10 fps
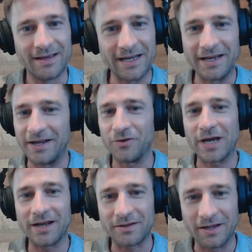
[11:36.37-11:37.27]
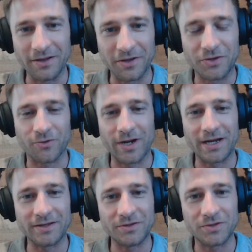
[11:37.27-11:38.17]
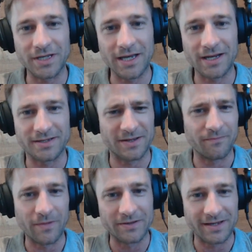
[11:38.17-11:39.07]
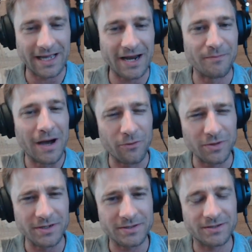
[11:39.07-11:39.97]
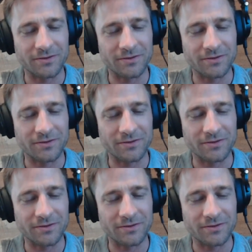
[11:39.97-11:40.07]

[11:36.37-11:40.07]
And you got hilly terrain, as you said. Is it kind of mountainous